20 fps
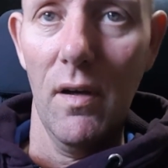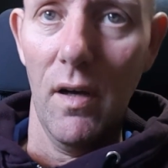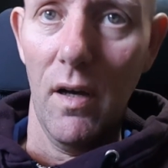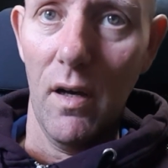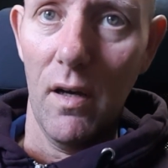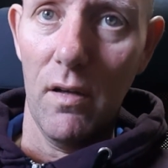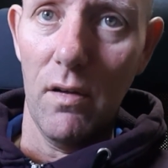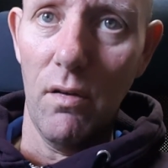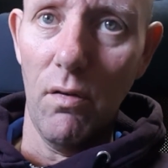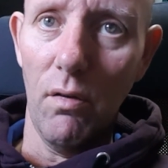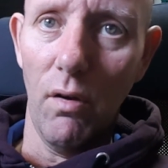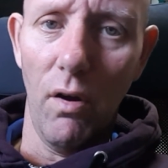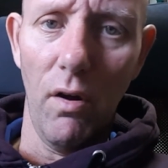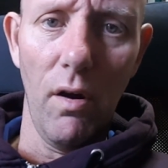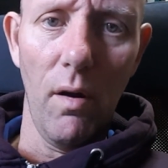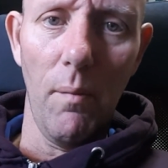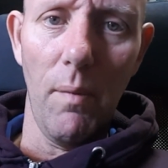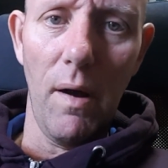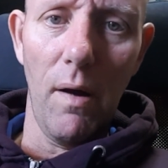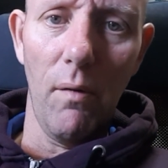You
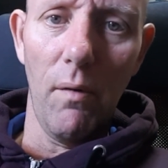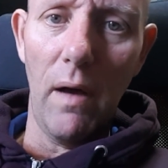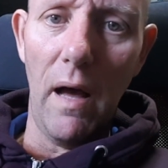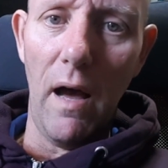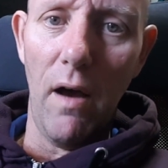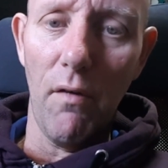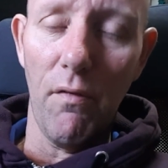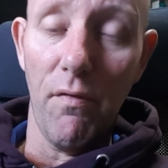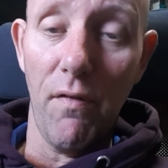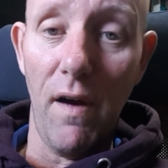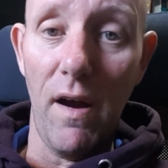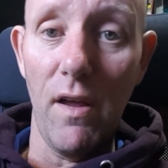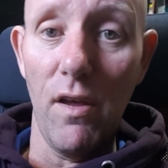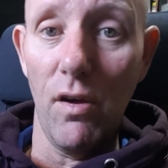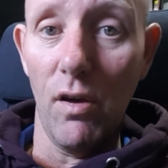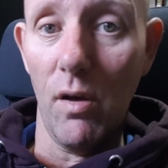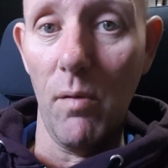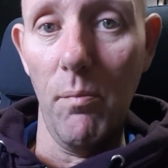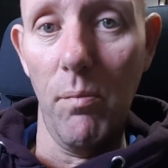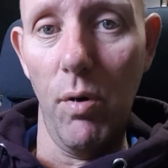learn about how far
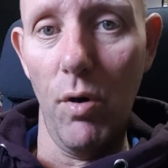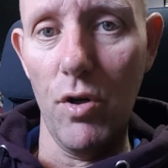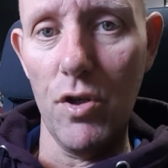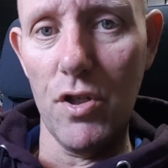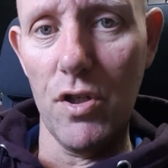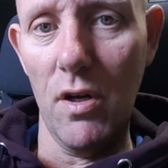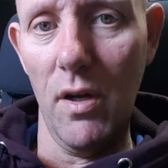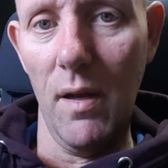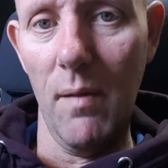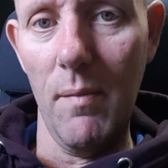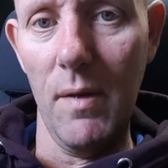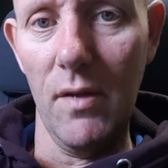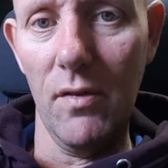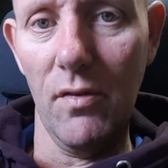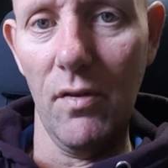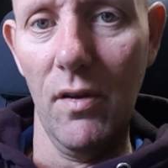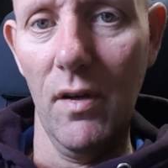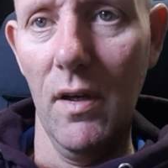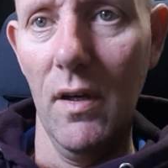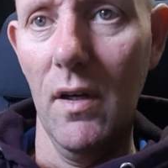you can push your
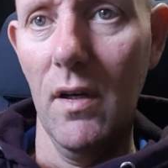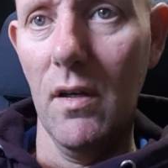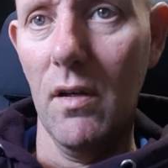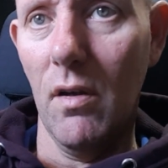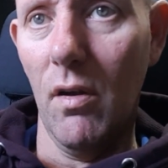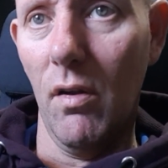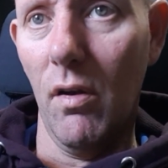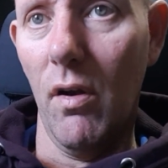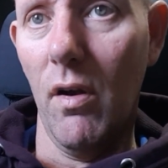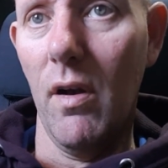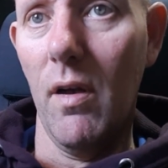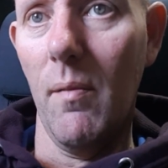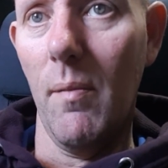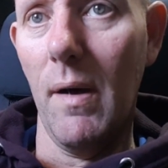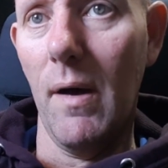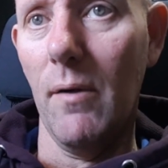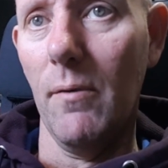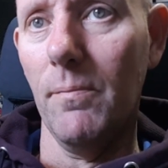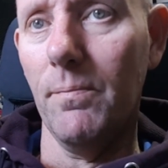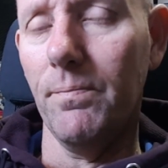limits. You learn
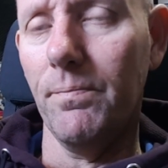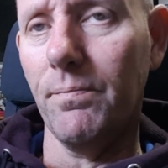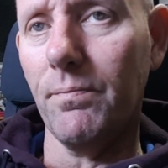about